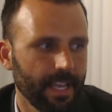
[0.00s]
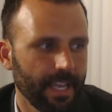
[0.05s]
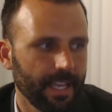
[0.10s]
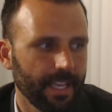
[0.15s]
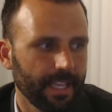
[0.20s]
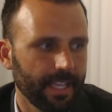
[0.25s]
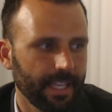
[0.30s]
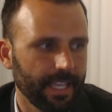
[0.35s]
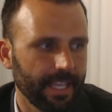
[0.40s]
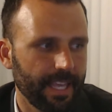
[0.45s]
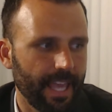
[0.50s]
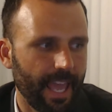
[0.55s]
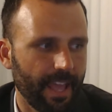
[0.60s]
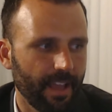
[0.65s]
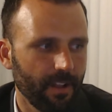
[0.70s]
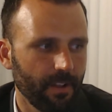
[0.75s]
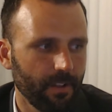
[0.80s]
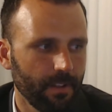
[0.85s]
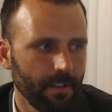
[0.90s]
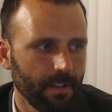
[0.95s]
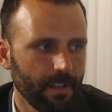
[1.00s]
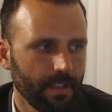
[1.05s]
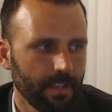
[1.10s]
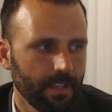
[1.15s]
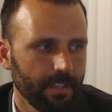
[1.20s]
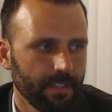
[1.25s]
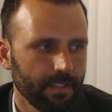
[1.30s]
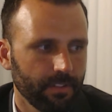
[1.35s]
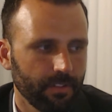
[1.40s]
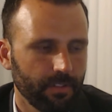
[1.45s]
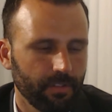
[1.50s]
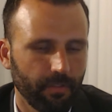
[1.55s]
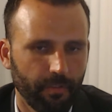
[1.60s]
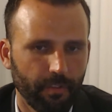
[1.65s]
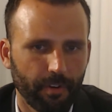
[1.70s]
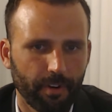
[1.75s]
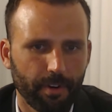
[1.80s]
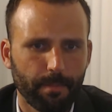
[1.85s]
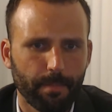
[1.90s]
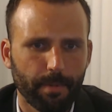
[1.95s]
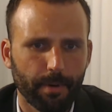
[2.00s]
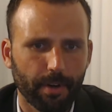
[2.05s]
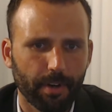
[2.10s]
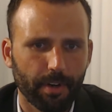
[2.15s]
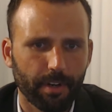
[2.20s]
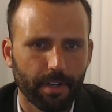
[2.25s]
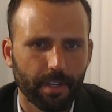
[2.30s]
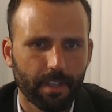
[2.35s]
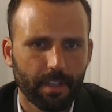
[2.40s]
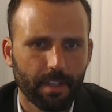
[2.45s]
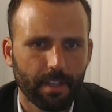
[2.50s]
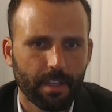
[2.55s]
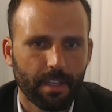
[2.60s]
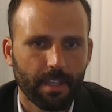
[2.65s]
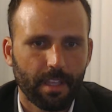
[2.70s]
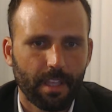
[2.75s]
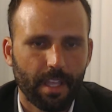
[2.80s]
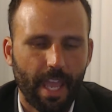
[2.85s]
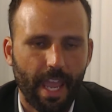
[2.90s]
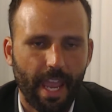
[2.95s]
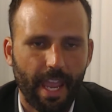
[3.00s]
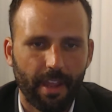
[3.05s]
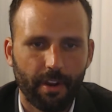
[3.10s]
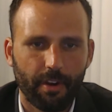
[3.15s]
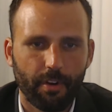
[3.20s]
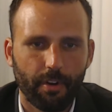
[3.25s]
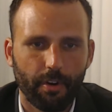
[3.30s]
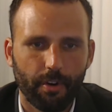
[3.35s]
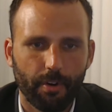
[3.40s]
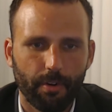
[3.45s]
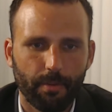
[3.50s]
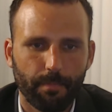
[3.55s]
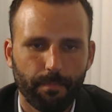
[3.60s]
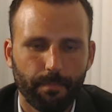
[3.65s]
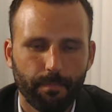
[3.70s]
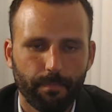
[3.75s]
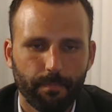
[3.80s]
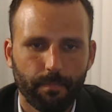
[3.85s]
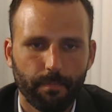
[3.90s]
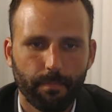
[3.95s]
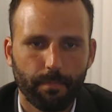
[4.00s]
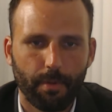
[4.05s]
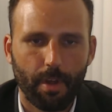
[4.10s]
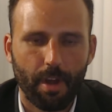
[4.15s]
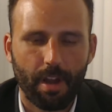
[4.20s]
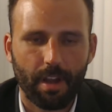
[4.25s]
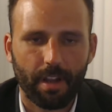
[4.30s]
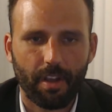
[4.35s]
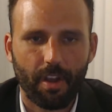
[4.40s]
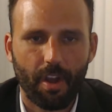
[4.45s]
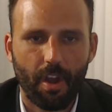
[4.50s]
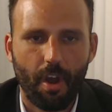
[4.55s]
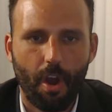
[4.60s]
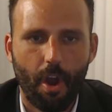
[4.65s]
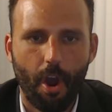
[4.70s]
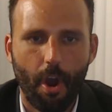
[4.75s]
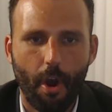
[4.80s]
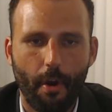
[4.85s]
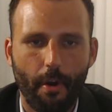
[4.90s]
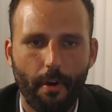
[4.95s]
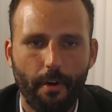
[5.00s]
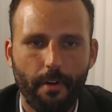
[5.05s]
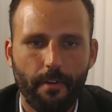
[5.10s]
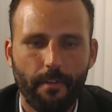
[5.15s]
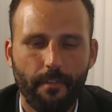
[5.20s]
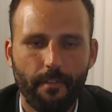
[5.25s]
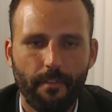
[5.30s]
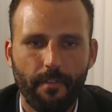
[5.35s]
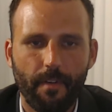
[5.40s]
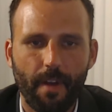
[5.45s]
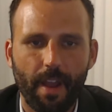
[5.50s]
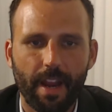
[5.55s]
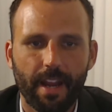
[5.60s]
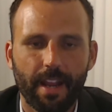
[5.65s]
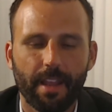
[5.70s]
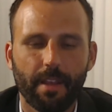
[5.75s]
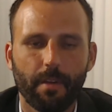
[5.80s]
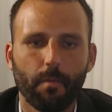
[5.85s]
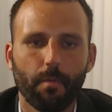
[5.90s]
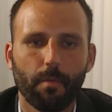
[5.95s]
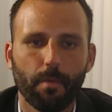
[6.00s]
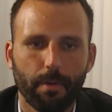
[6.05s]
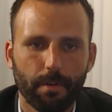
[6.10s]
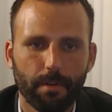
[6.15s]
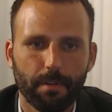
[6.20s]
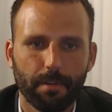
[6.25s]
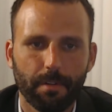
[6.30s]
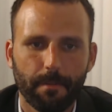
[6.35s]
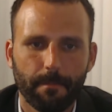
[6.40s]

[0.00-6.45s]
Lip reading: Gail Tverberg and her blog Our Finite World.